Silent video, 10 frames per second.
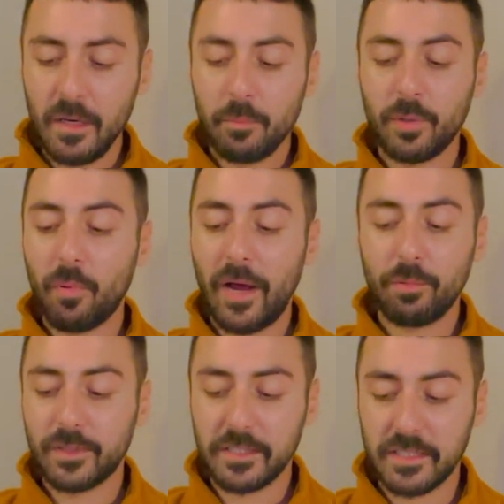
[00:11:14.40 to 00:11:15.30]
But why
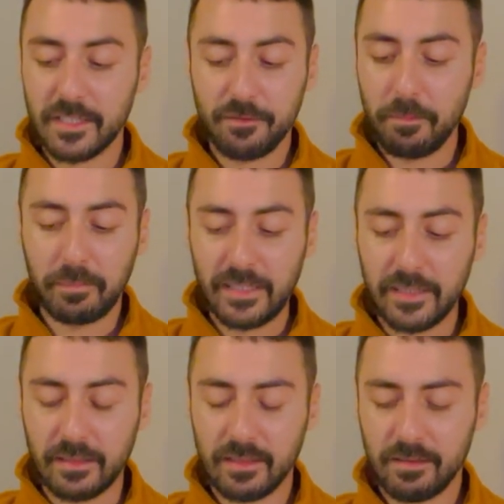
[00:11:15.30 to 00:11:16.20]
would this even
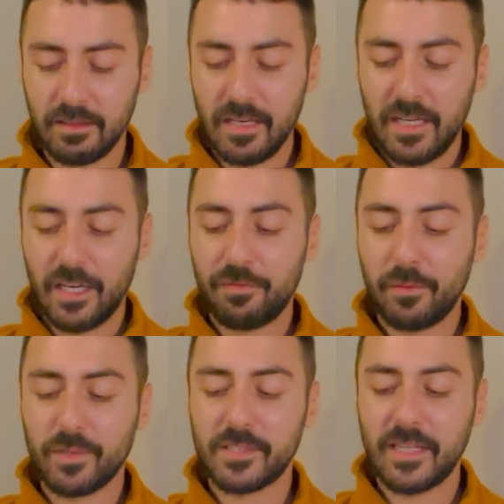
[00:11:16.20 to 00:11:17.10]
be? If I
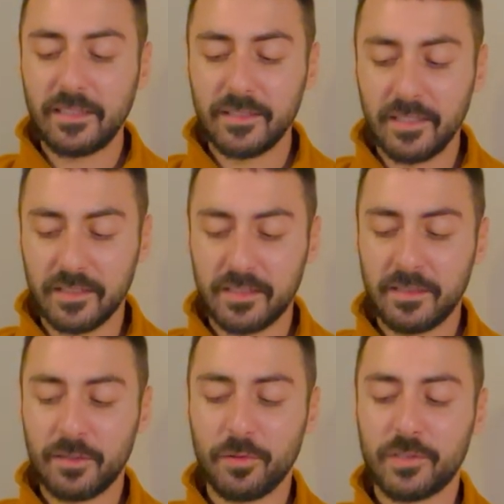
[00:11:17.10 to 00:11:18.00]
was
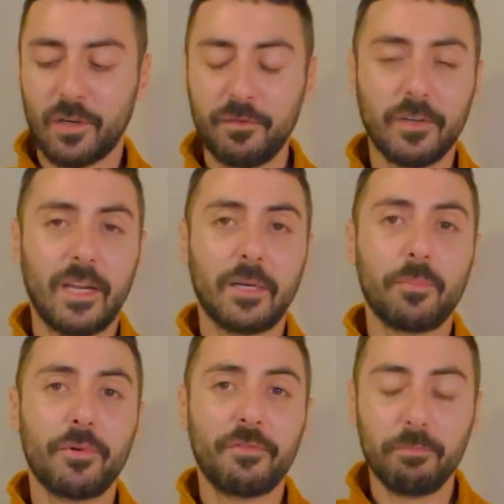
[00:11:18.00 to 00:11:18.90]
sentenced to suffer like
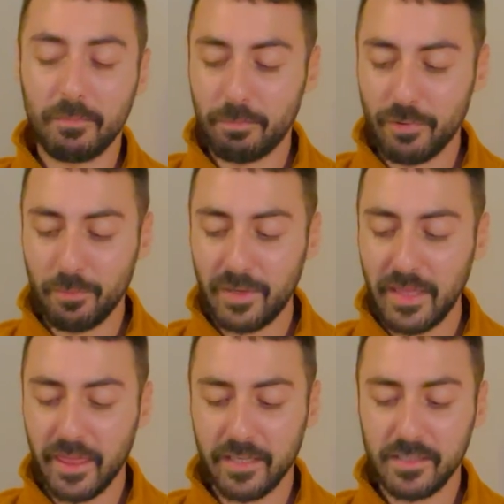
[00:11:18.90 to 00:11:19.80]

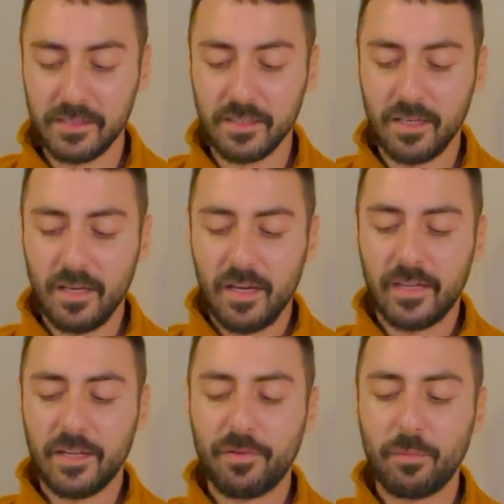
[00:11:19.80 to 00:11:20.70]
Prometheus, and
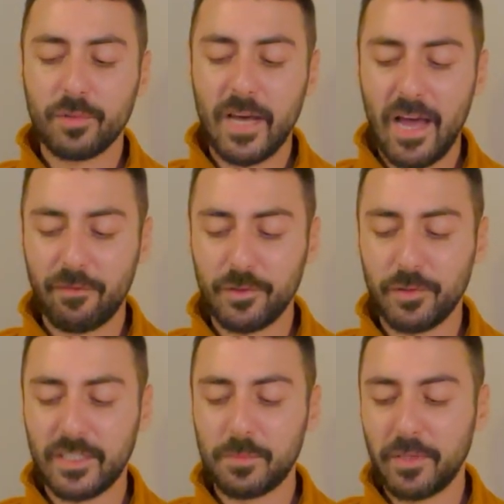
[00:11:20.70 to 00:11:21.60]
if I would have to
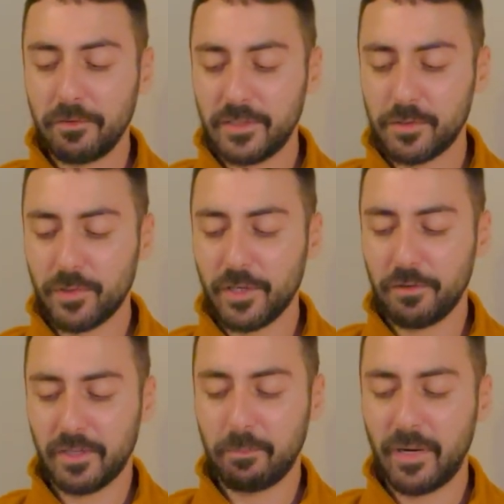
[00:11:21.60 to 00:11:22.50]
experience
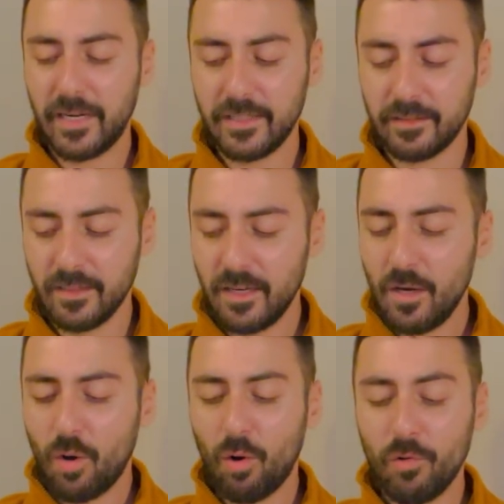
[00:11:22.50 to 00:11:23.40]
recurring pain
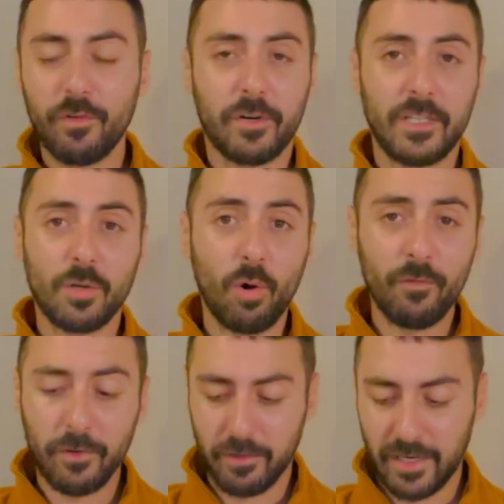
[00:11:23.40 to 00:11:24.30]
over and
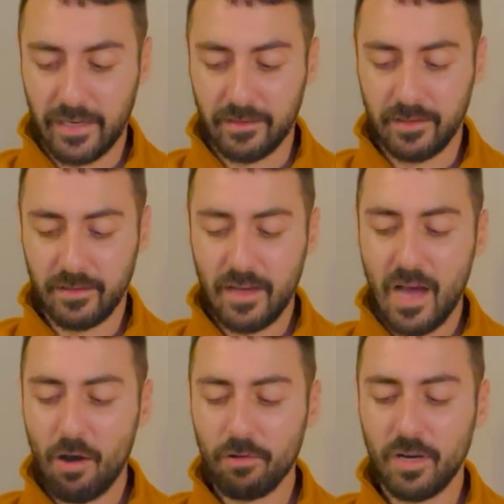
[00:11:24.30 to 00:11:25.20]
over again,
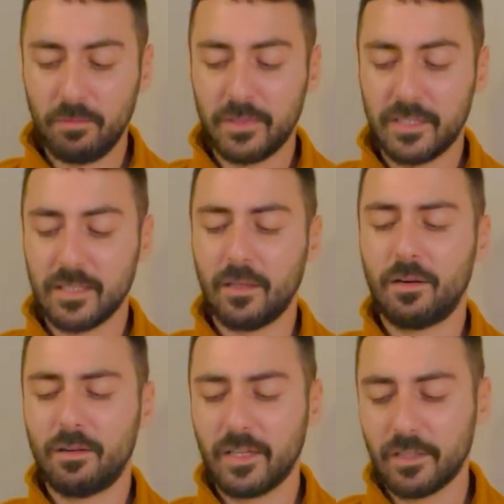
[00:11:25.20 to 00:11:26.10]
how come this
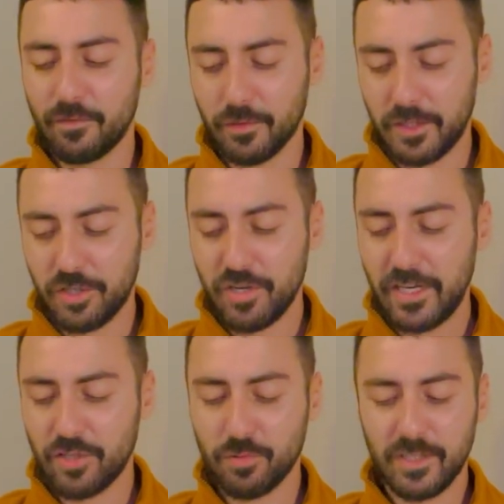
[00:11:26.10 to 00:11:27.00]
longing for a
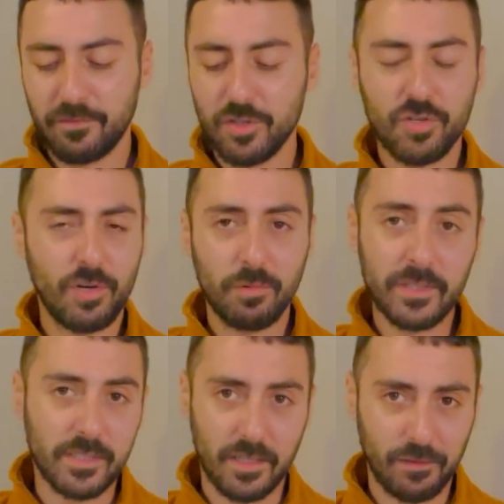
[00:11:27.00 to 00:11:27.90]
change would even show
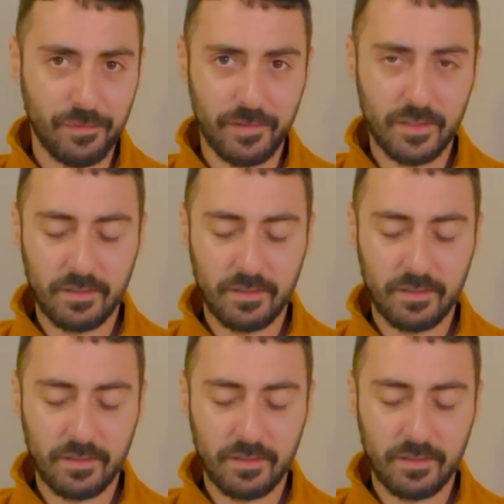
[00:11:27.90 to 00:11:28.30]
itself?